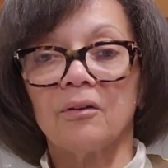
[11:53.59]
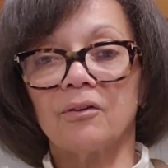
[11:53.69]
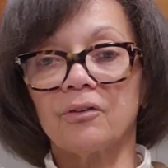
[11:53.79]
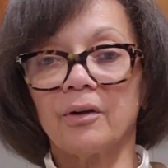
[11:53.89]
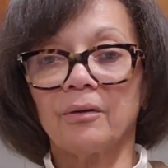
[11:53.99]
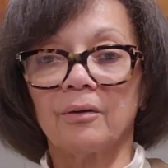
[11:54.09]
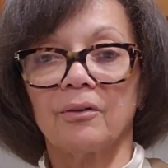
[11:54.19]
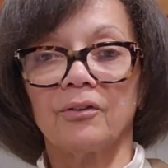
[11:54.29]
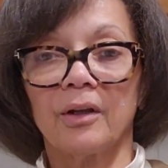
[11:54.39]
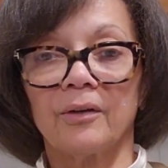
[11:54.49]
You
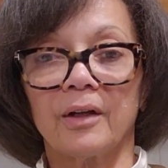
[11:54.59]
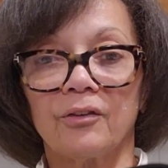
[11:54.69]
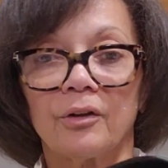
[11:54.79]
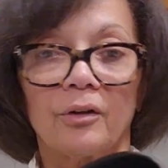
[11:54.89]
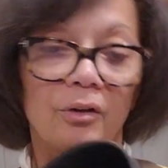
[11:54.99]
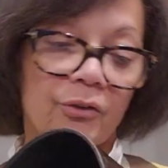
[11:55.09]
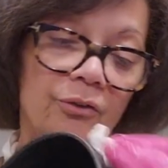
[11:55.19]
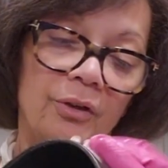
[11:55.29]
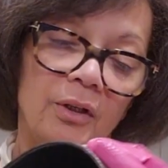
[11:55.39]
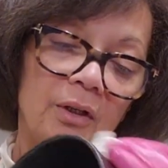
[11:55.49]
see how nice it
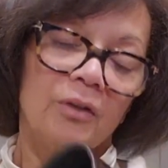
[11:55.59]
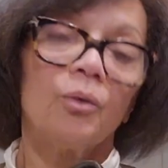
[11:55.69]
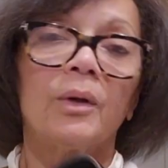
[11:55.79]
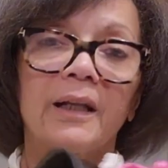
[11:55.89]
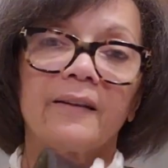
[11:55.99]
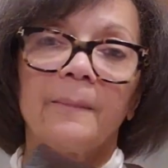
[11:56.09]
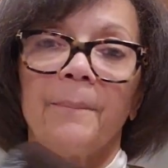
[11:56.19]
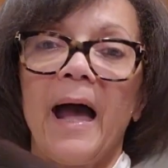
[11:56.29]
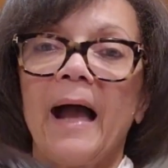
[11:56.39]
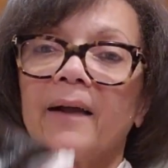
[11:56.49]
looks? You want to get the
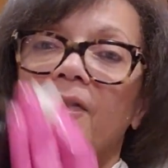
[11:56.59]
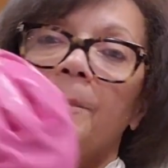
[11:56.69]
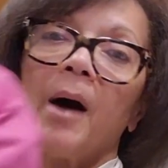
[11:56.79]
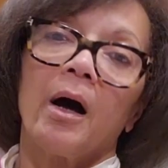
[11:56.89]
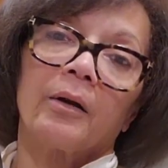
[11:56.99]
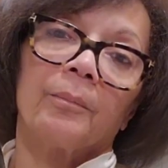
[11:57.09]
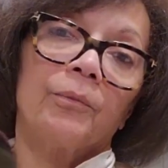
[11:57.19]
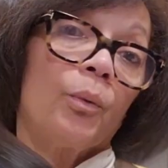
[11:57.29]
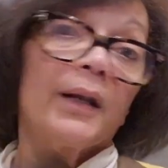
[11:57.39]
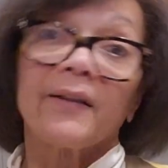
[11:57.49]
back and the bottom.
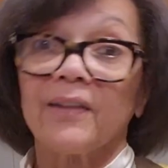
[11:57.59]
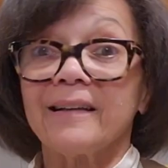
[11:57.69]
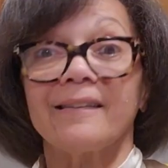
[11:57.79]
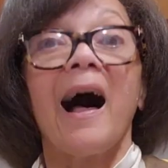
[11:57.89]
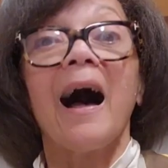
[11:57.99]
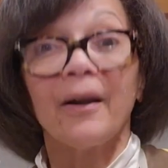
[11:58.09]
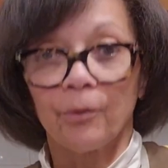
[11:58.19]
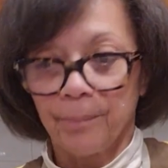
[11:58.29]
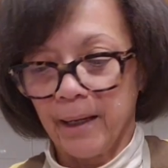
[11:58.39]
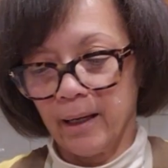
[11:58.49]
You want to get the
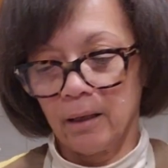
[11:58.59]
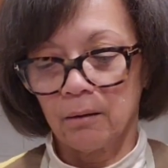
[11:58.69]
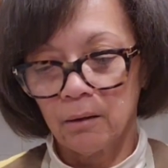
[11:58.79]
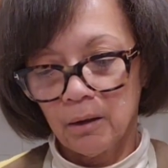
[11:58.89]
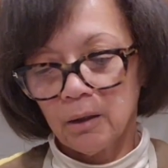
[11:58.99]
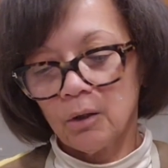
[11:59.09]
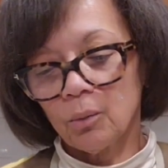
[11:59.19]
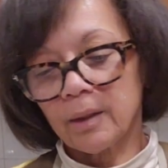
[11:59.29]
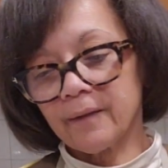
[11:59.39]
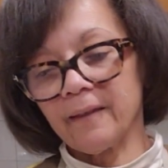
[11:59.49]
entire pan.
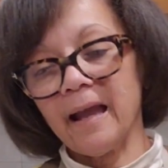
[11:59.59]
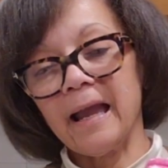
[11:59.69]
You want to get the